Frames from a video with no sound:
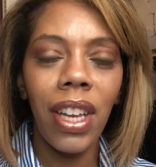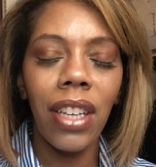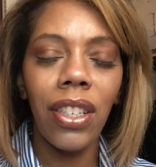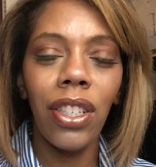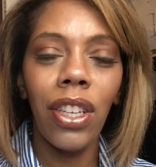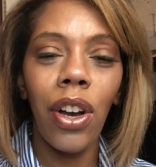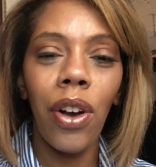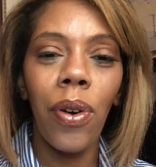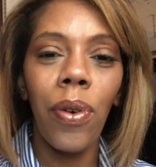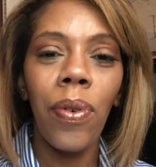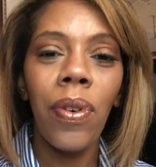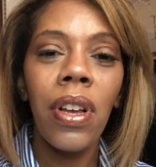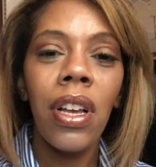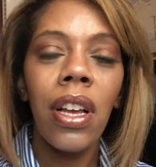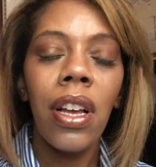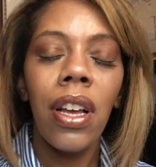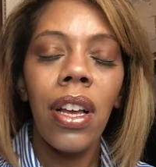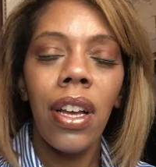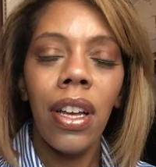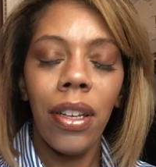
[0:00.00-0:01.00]
So
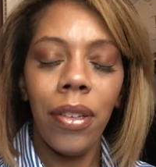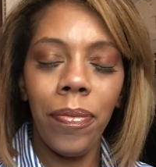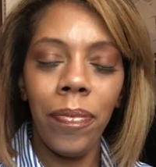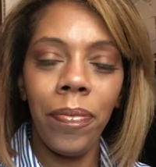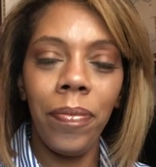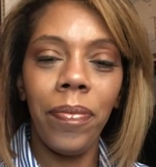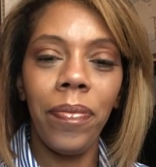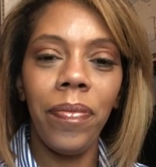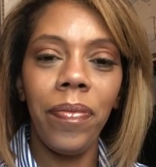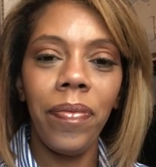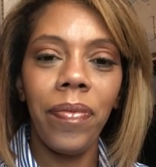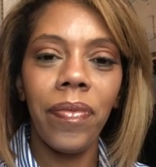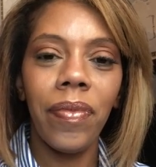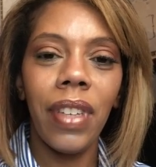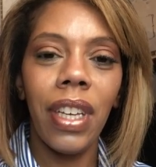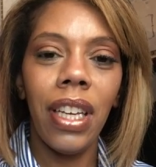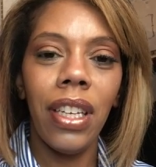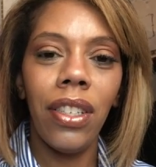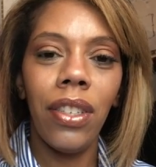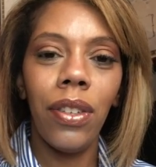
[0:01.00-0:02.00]

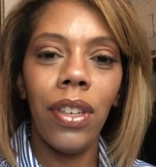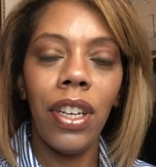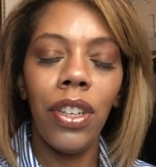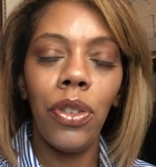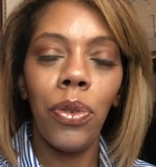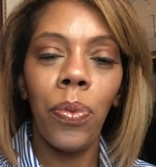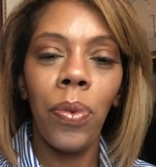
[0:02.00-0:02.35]
it's